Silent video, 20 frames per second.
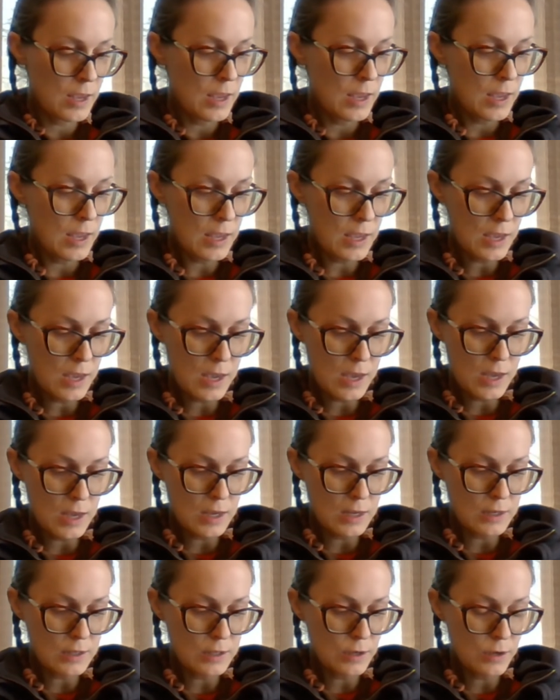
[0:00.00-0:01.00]

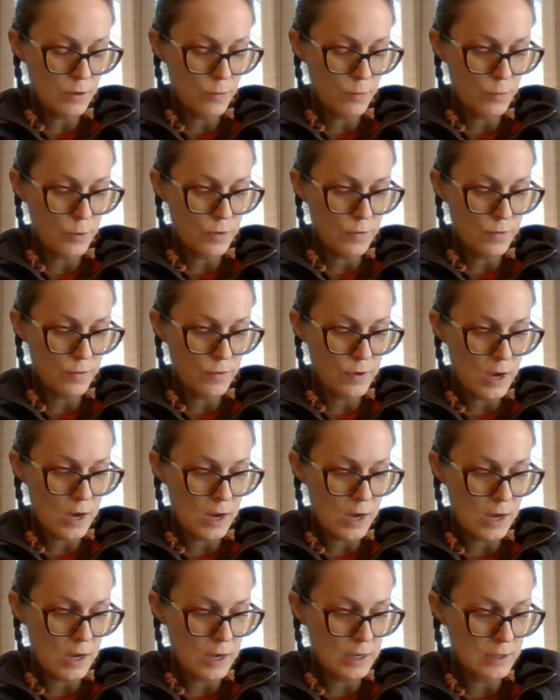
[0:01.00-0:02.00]
And we've
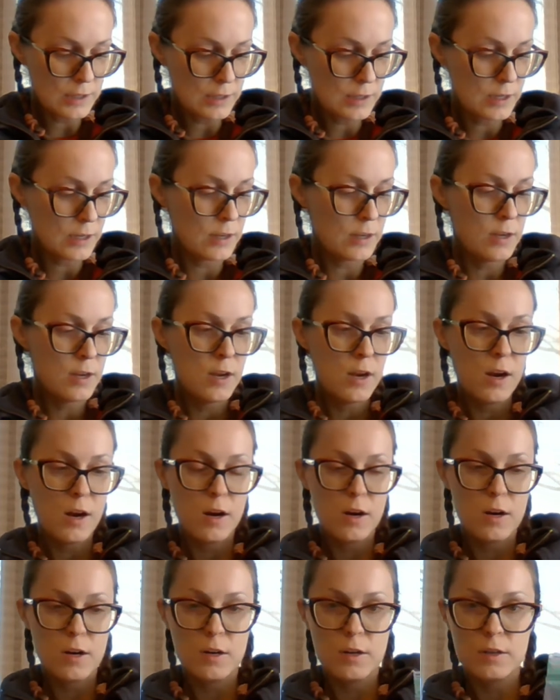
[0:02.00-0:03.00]
got
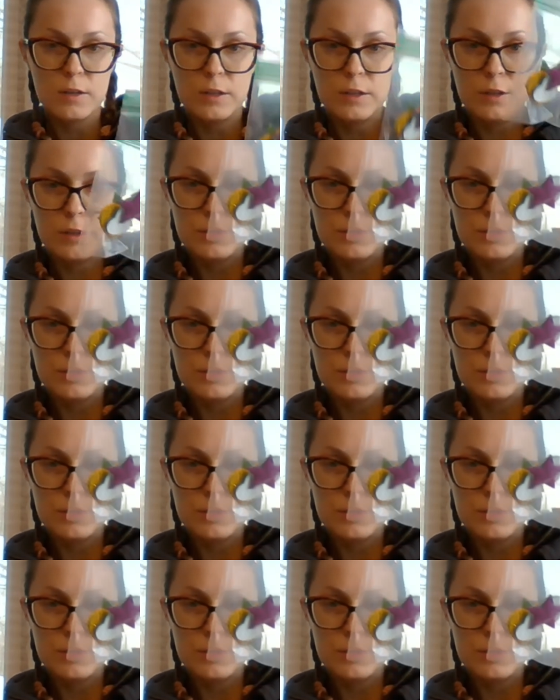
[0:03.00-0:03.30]
our little